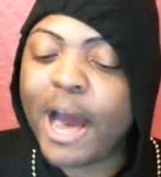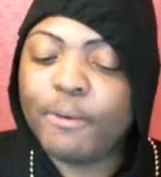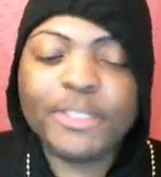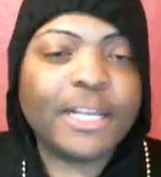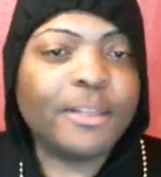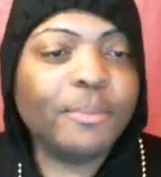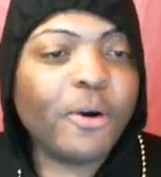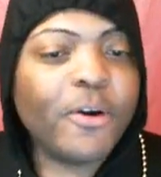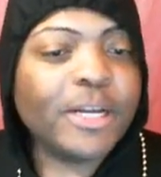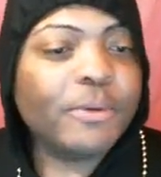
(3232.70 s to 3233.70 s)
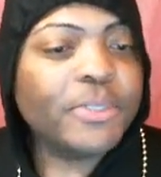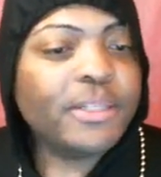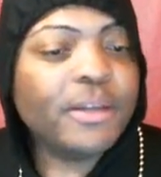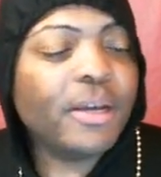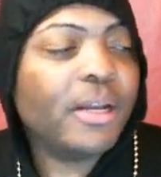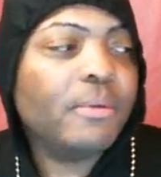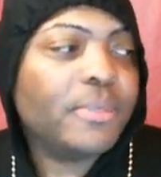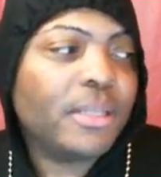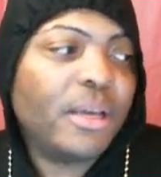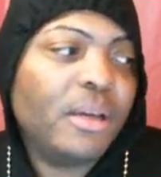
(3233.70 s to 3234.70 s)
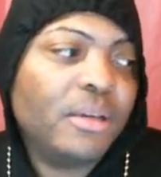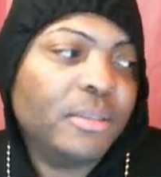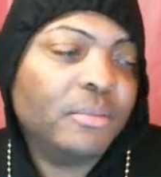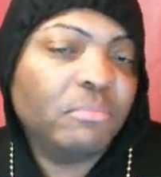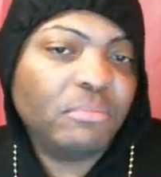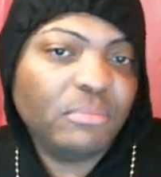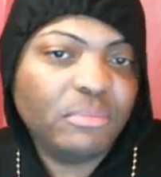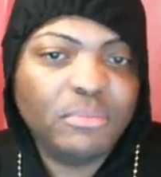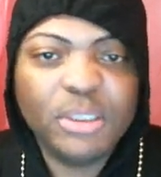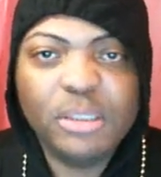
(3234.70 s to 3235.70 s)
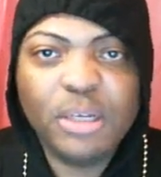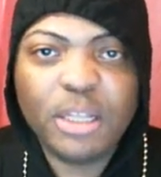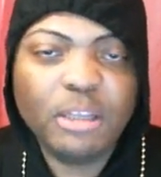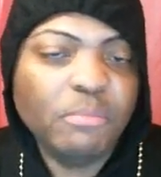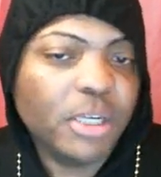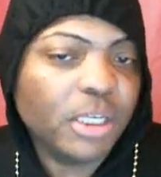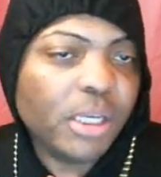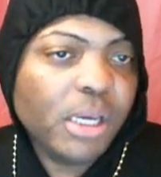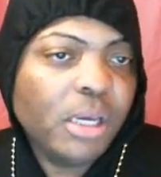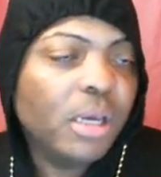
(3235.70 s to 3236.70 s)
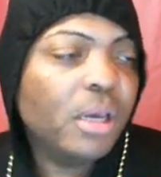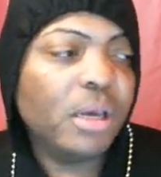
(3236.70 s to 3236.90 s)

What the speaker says: I was at the bar and I was looking. I was like, look at them lucky